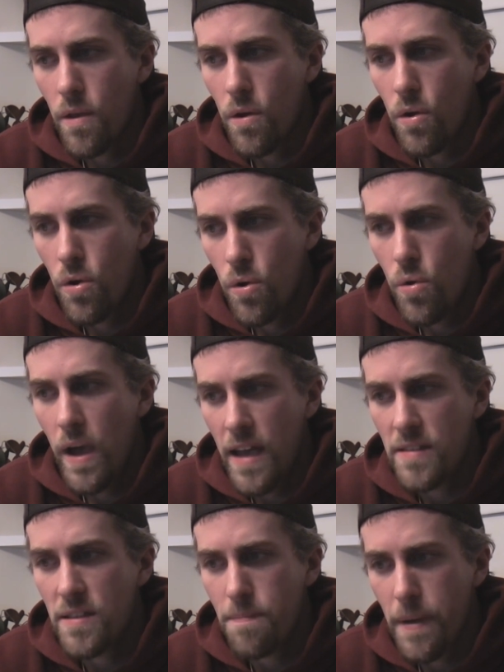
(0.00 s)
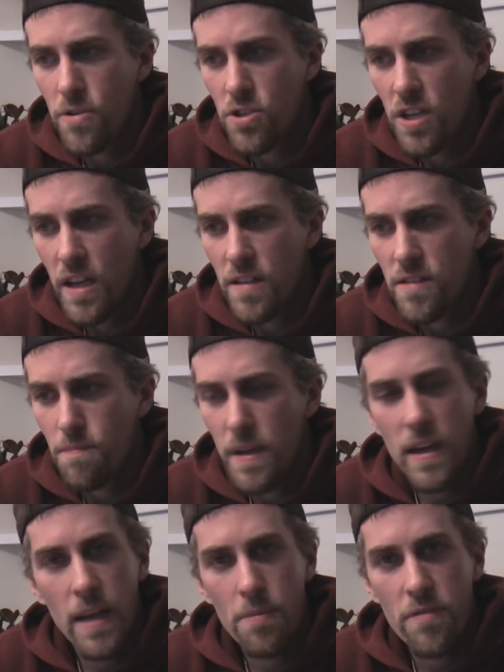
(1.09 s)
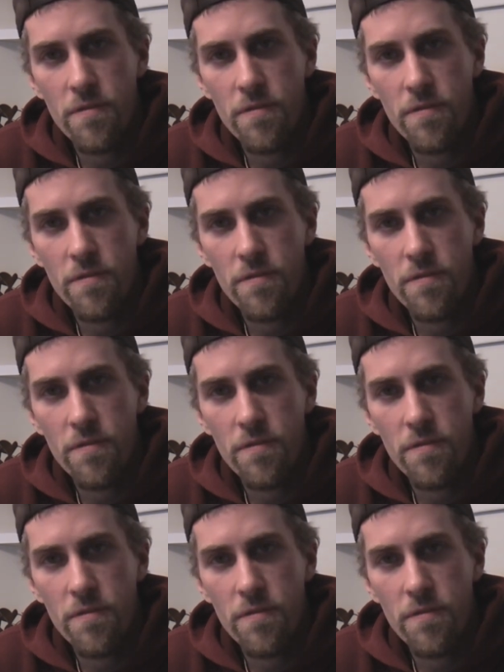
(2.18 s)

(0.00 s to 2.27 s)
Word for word: who has the better chance of being able